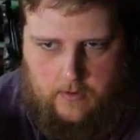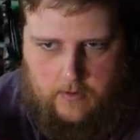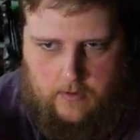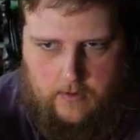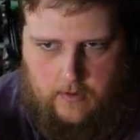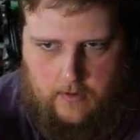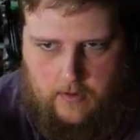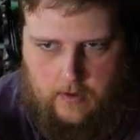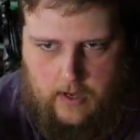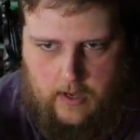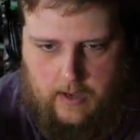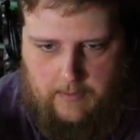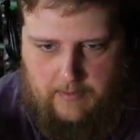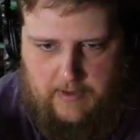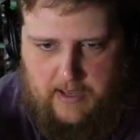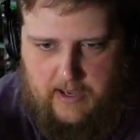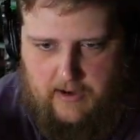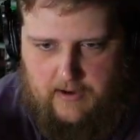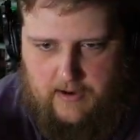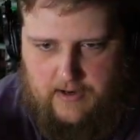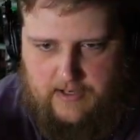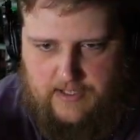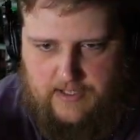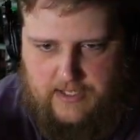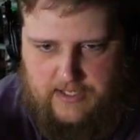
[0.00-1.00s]
I'm
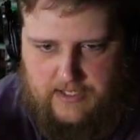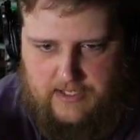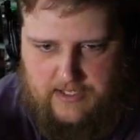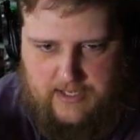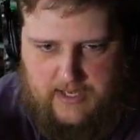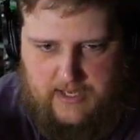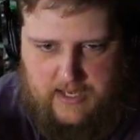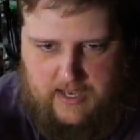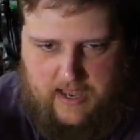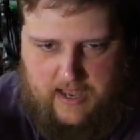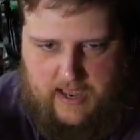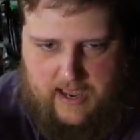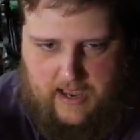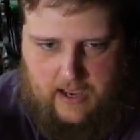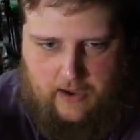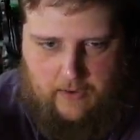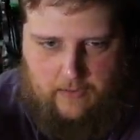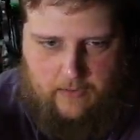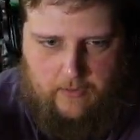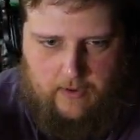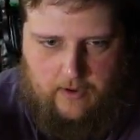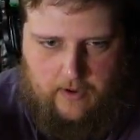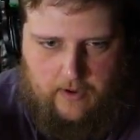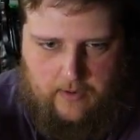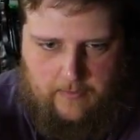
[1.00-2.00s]
curious to see how